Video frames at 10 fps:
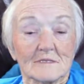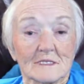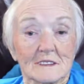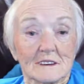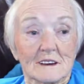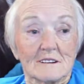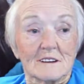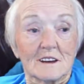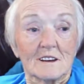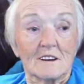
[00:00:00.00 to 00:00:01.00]
What was
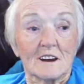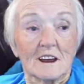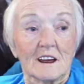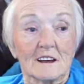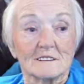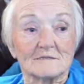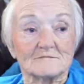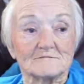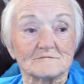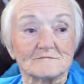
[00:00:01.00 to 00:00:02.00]
school like?
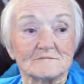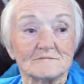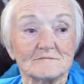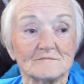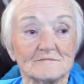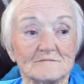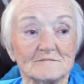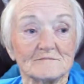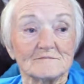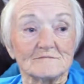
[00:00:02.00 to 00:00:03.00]
Did you have a favorite
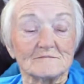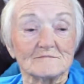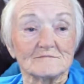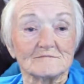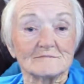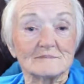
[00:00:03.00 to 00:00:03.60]
subject, or?